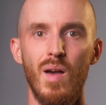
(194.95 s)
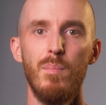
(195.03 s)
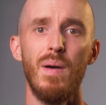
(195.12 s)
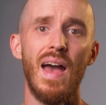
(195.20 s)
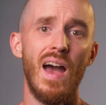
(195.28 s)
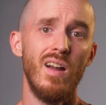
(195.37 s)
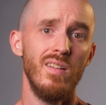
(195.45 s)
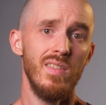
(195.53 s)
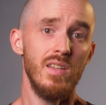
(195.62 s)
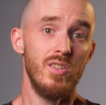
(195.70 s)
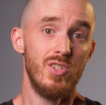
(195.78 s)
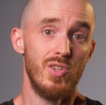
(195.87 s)
But how do
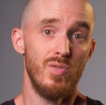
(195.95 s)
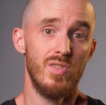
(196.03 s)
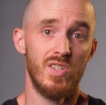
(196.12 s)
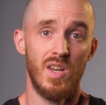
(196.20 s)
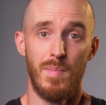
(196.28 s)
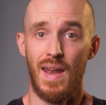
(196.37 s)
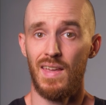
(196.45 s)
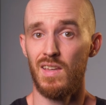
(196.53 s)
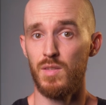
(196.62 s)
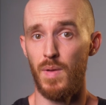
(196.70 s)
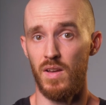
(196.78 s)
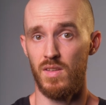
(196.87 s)
these two cinematic
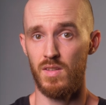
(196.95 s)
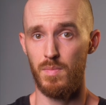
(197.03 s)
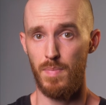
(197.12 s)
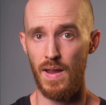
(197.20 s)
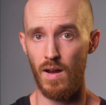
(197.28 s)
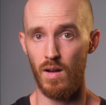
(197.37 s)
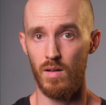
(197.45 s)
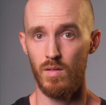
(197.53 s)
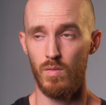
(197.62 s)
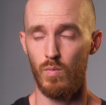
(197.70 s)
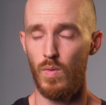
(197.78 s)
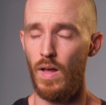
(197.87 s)
experiences compare?
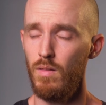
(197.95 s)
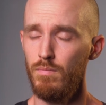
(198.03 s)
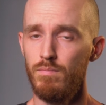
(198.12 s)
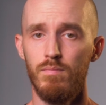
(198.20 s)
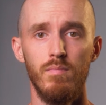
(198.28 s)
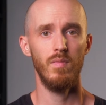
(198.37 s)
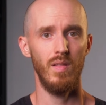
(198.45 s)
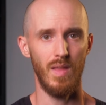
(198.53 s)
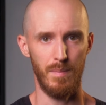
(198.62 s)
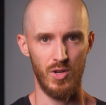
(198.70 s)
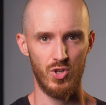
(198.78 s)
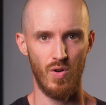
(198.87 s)
Well,
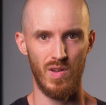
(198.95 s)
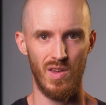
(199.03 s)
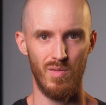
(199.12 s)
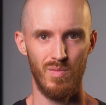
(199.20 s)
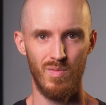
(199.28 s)
let me show you.